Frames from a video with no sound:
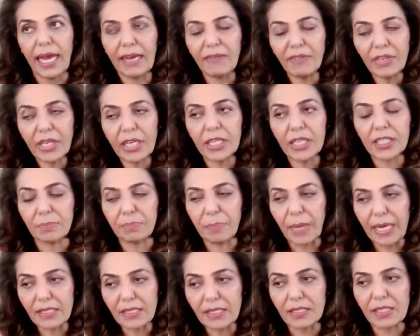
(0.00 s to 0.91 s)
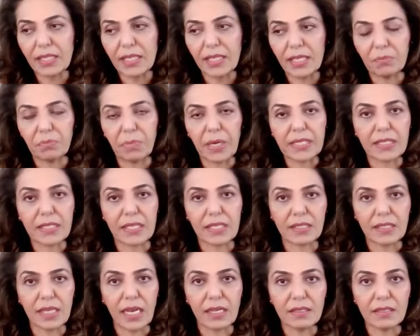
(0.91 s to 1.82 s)
Having a capacity in
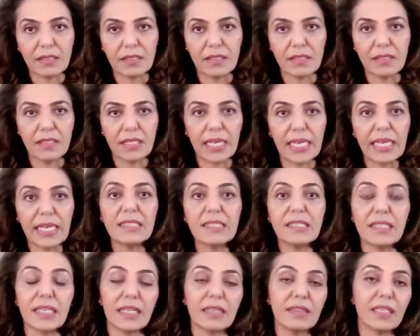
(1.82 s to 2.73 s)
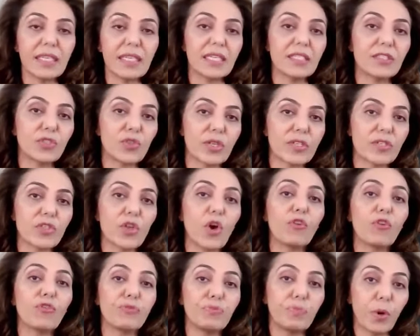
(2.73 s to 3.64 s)
basic sciences is in the interest
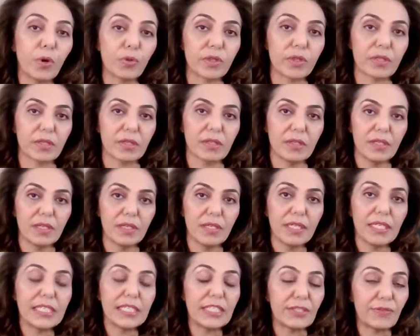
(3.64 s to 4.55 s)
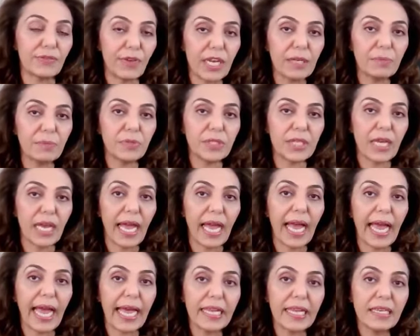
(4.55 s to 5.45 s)
of both developed
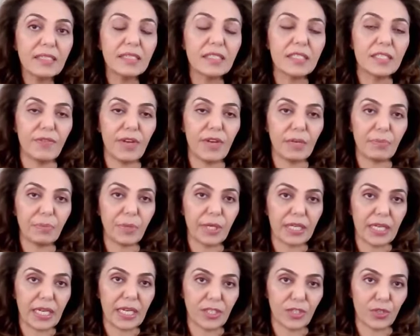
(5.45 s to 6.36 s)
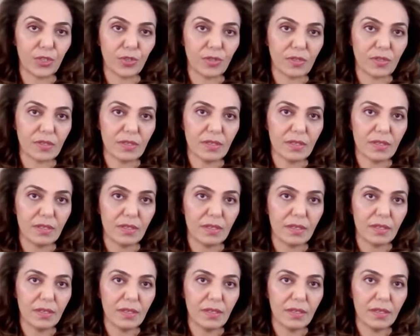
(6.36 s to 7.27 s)
and developing nations.
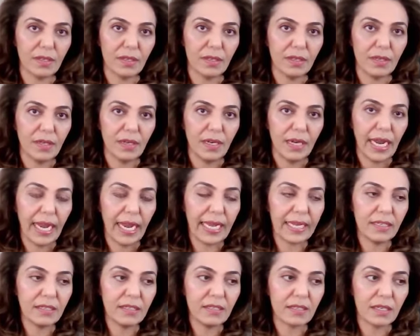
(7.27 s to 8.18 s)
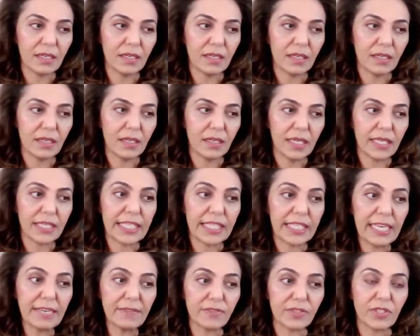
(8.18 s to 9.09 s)
And it
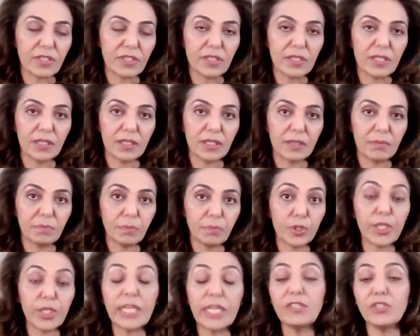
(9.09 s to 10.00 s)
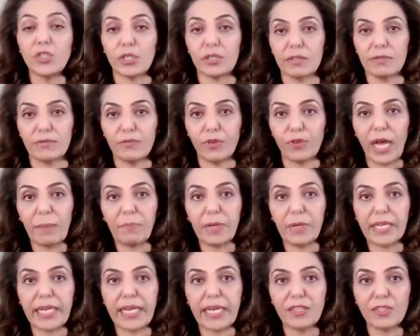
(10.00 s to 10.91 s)
gives the potential for
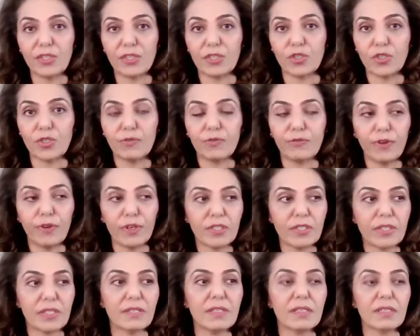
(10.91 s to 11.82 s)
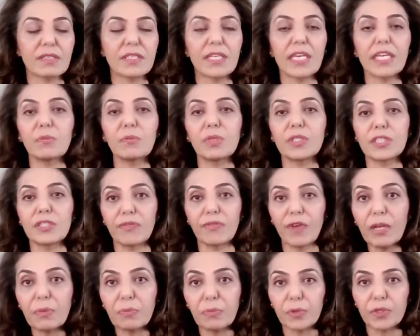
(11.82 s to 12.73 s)
applications to foster sustainable
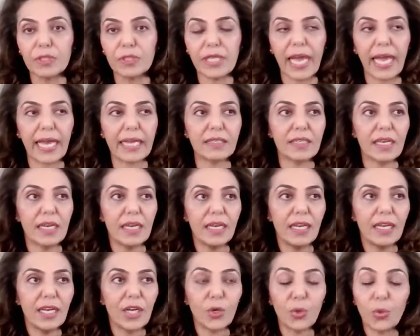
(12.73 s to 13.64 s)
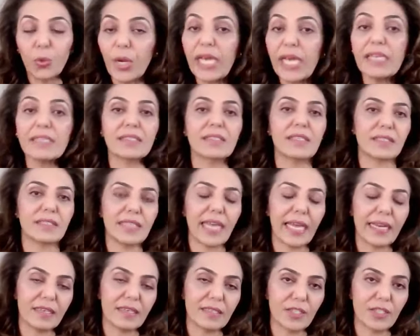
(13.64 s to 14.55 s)
development and raise the
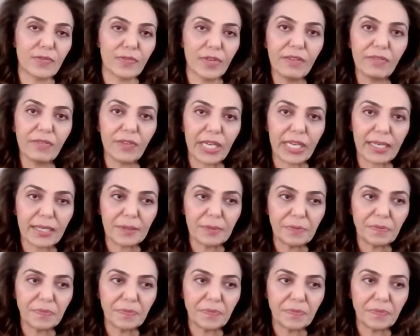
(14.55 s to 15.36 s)
standards of living.